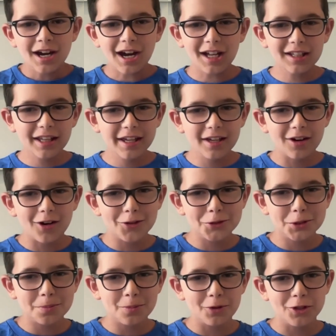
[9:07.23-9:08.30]
I like all
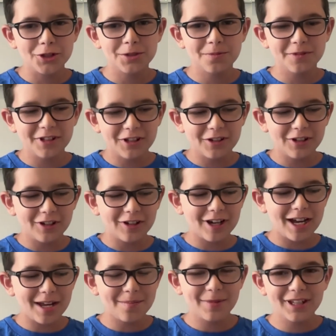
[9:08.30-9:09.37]
sports, but
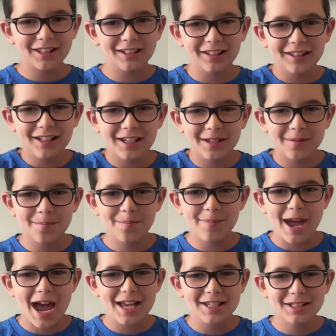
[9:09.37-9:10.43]
I mainly like
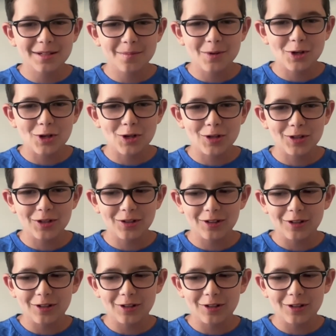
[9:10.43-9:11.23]
basketball.